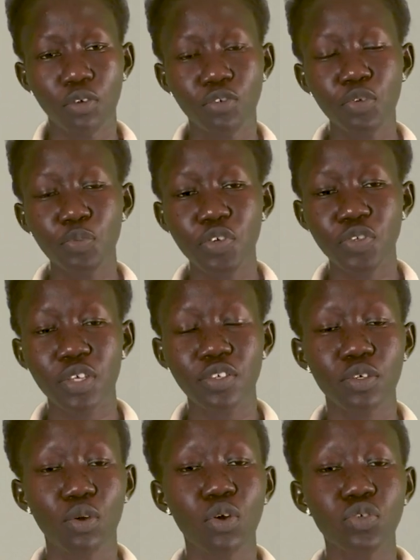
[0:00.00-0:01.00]
Food
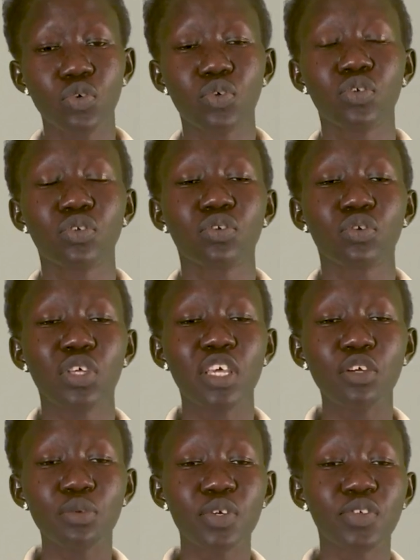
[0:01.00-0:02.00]
processing also
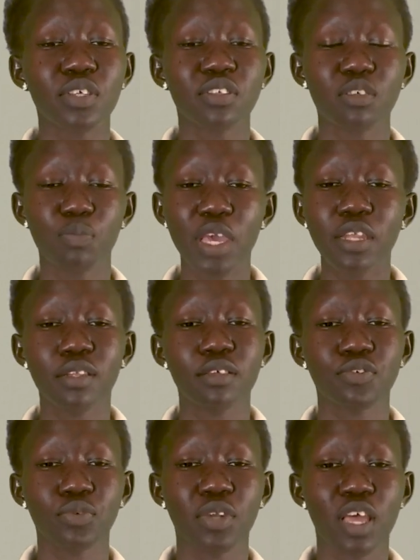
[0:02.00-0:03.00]
increases
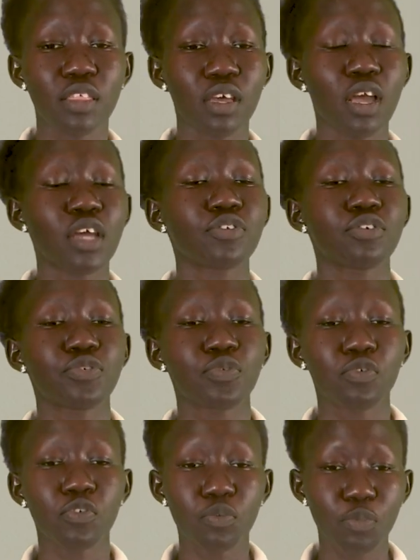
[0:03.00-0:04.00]
dependence on other countries
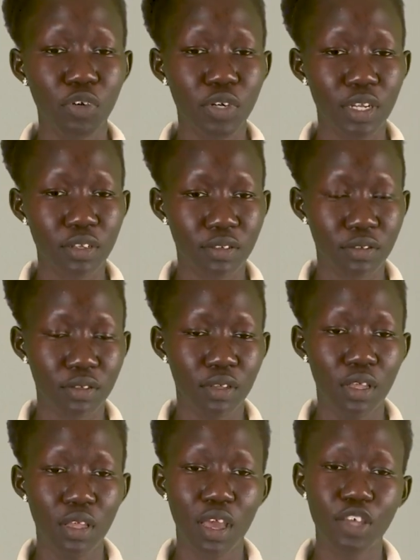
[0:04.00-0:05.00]
for food products,
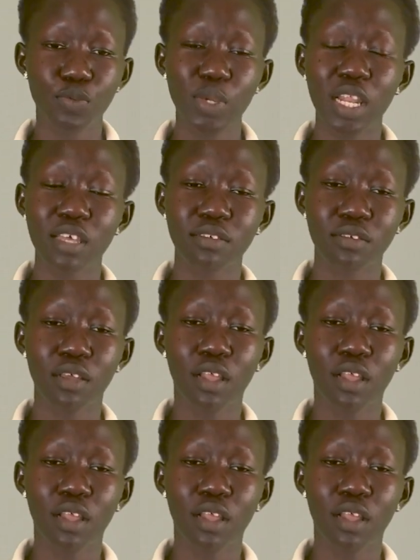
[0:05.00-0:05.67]
as well as